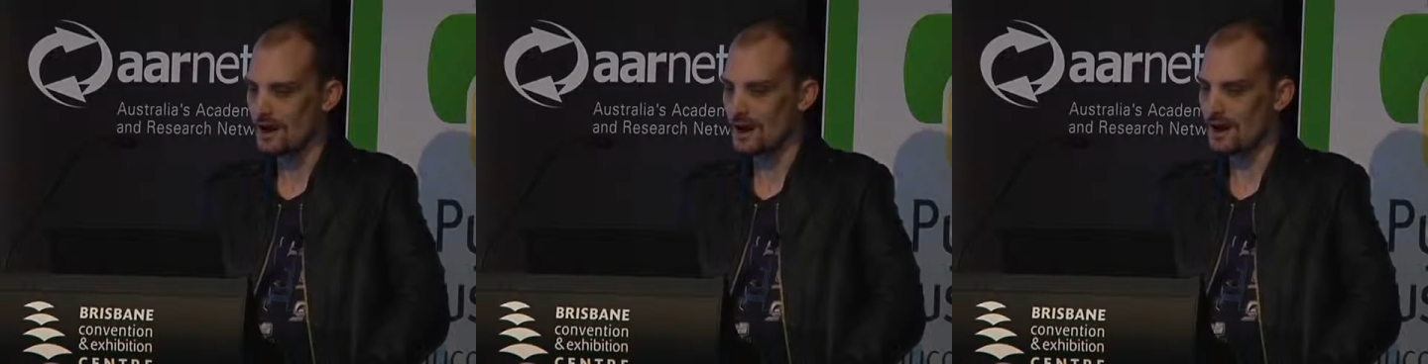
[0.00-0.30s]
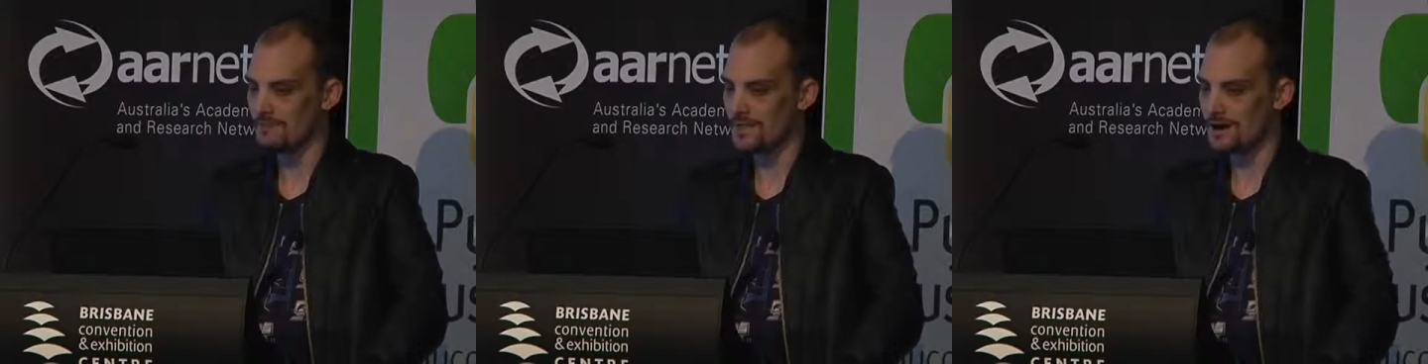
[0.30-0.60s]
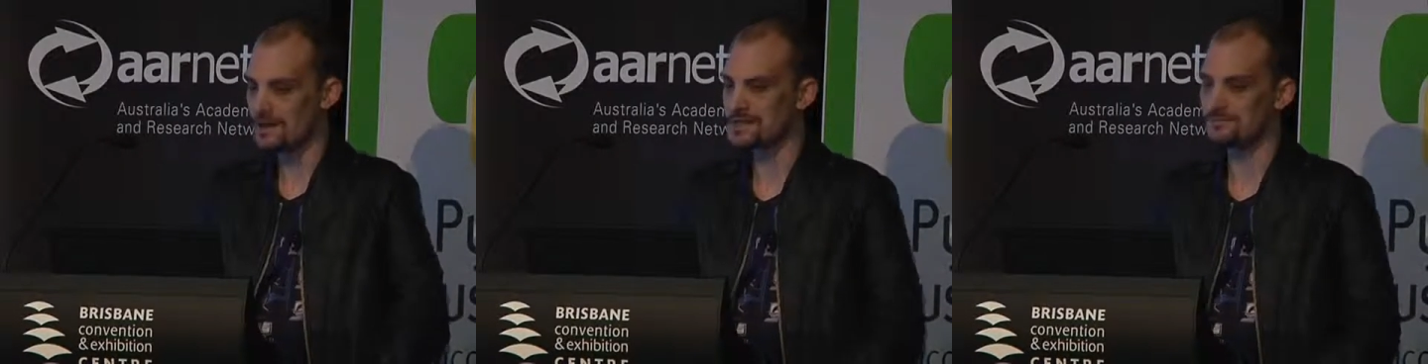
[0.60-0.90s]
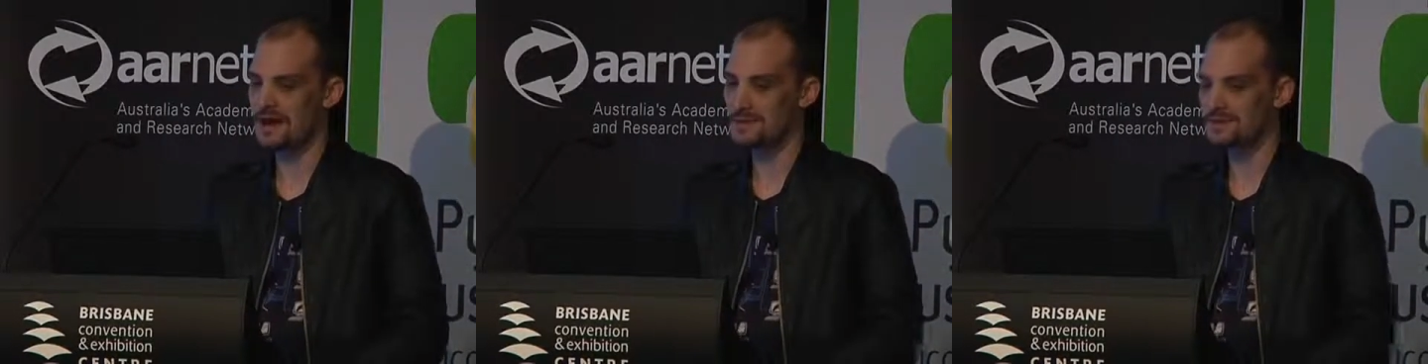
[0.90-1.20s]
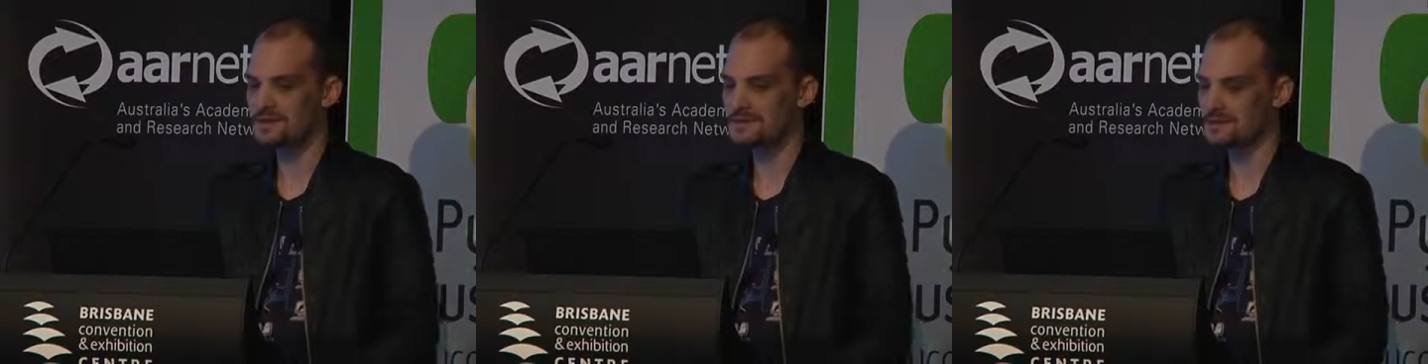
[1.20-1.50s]
There are some bad
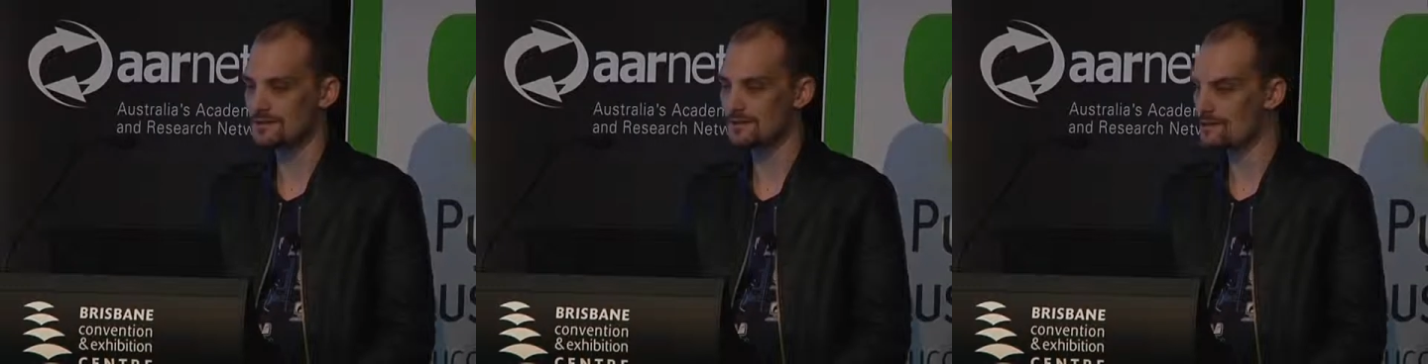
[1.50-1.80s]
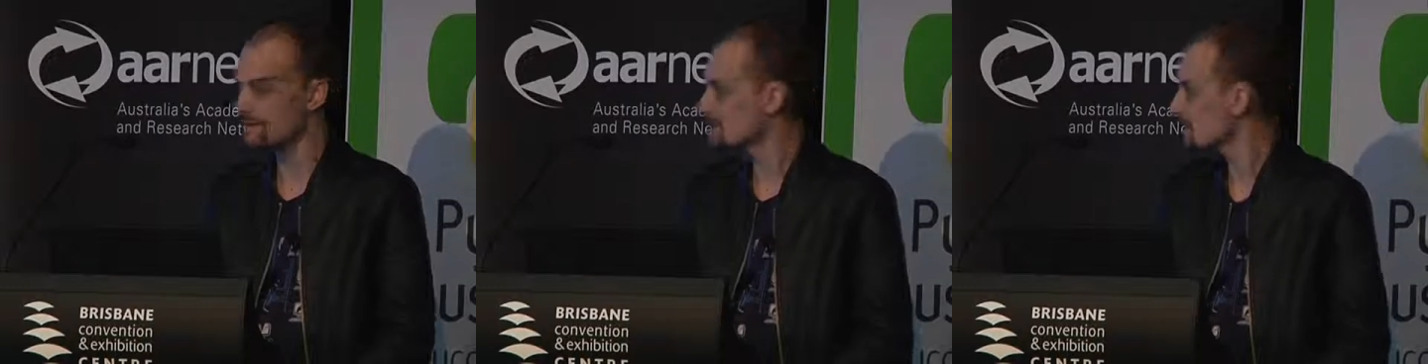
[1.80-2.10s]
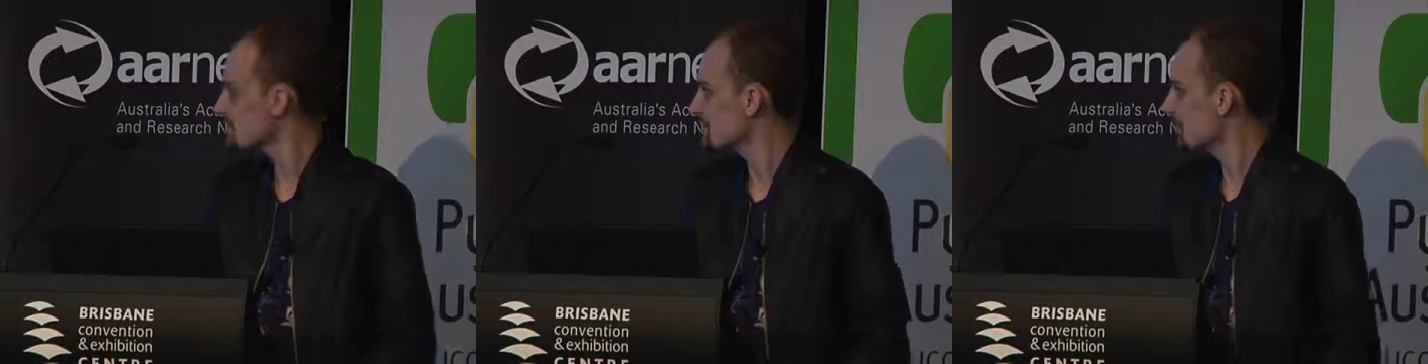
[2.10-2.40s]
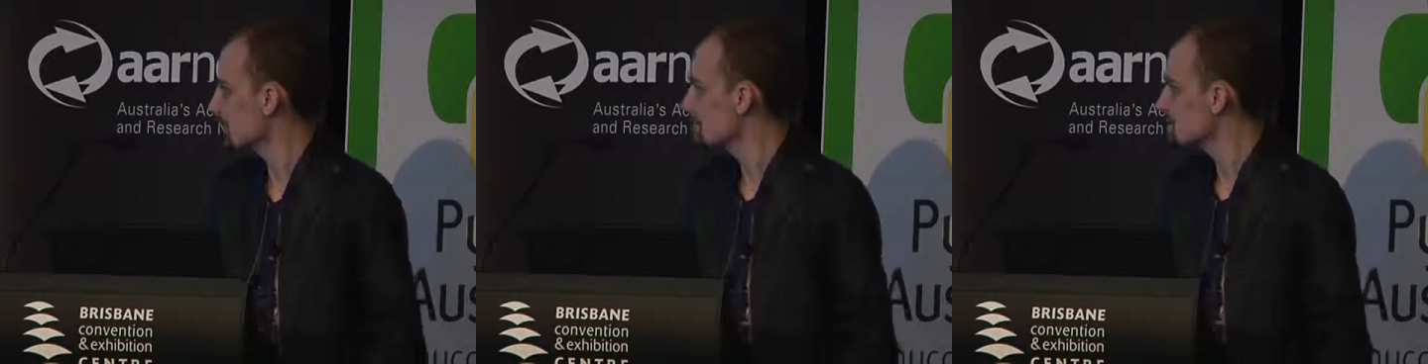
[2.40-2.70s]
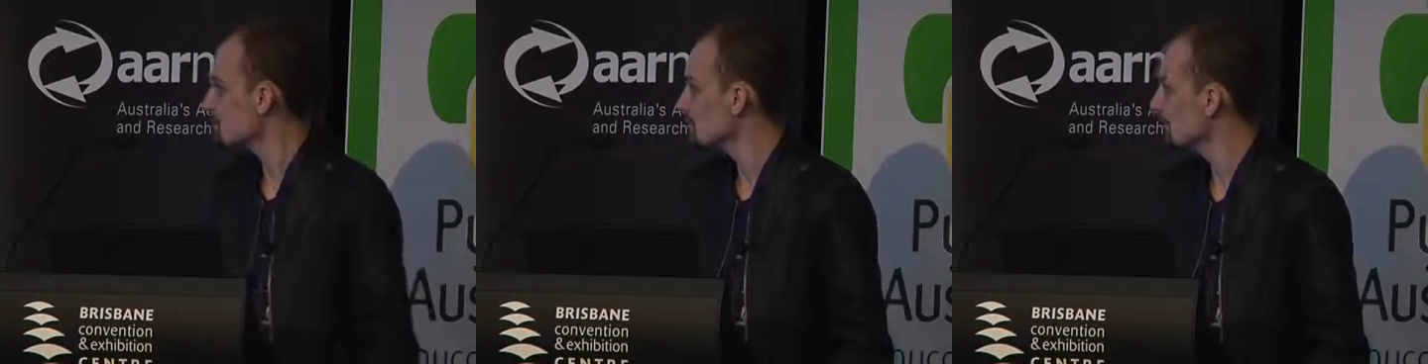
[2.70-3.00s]
parts I touched in the
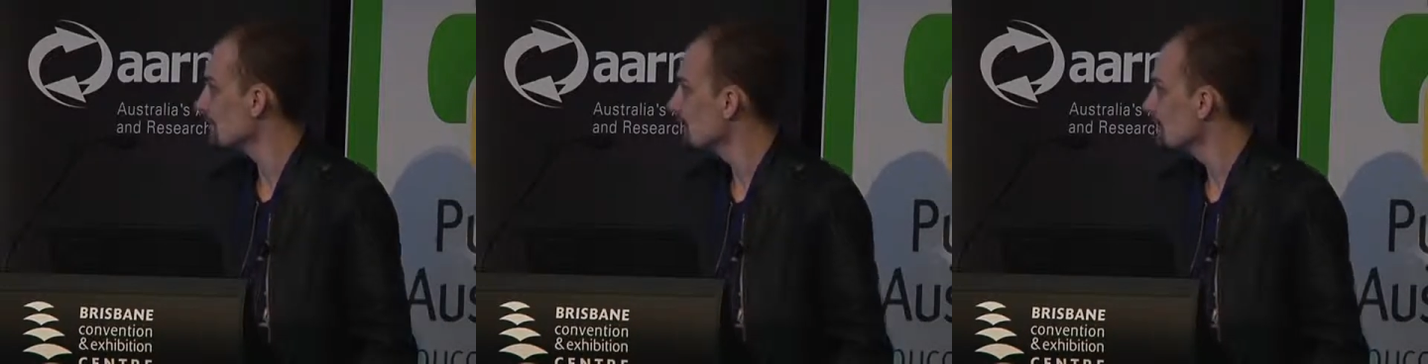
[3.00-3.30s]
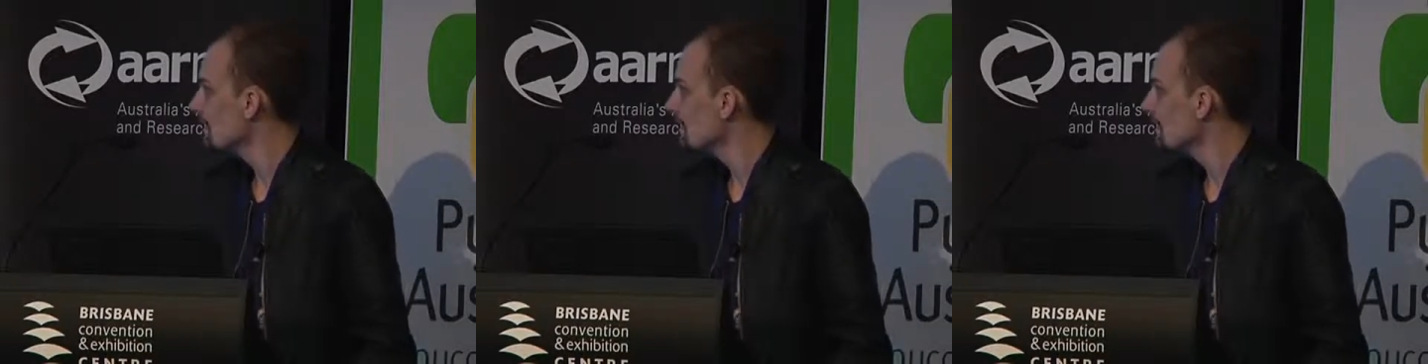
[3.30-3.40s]
previous talk.